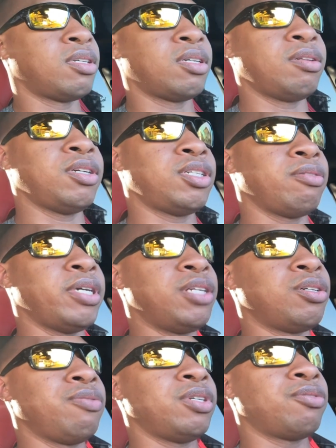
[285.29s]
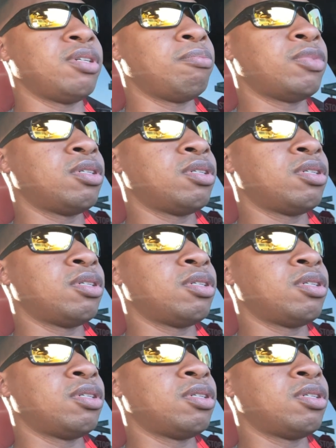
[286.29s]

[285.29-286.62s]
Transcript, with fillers: I'm not sure where he drove it from.